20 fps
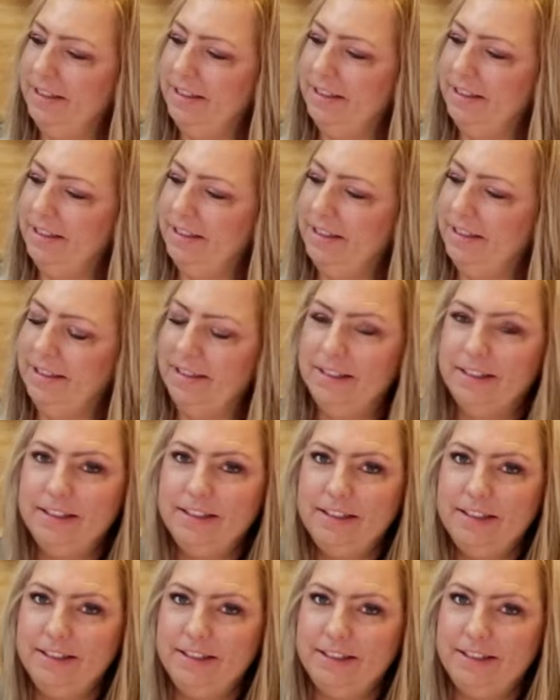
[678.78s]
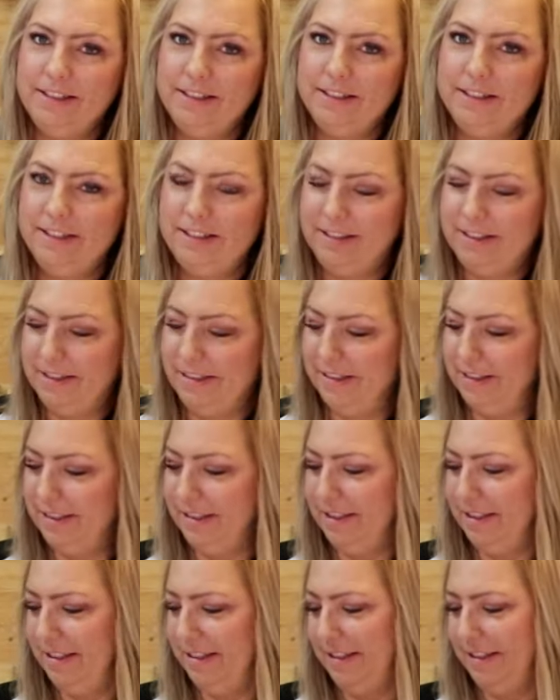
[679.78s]

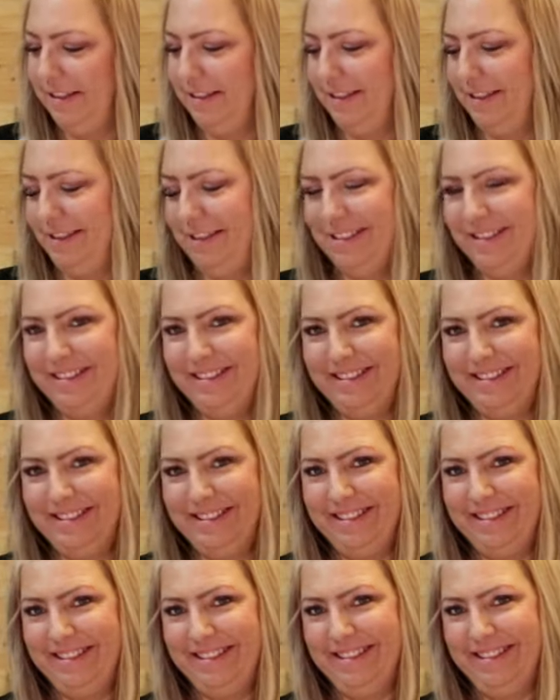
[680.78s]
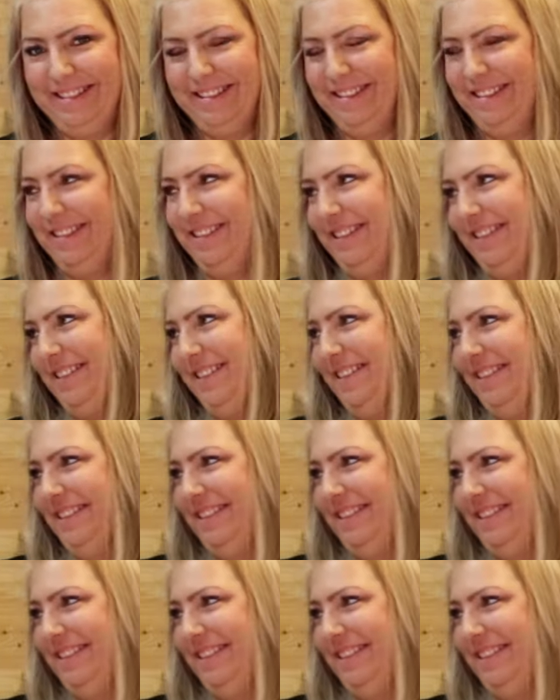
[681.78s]
No words are spoken by the person on screen.